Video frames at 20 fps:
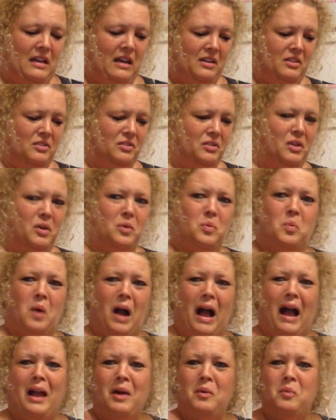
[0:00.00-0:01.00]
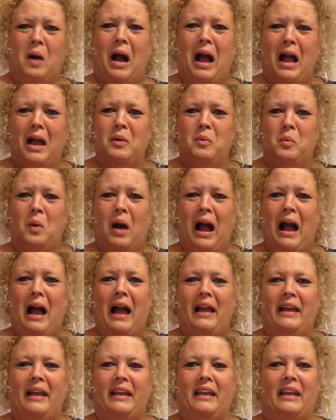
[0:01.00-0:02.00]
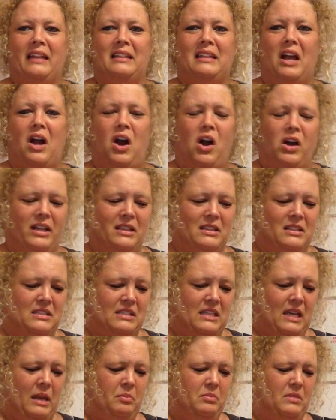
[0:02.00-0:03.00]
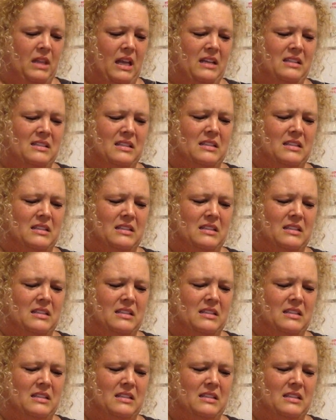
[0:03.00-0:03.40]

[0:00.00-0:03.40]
I don't know why can't they all get the same things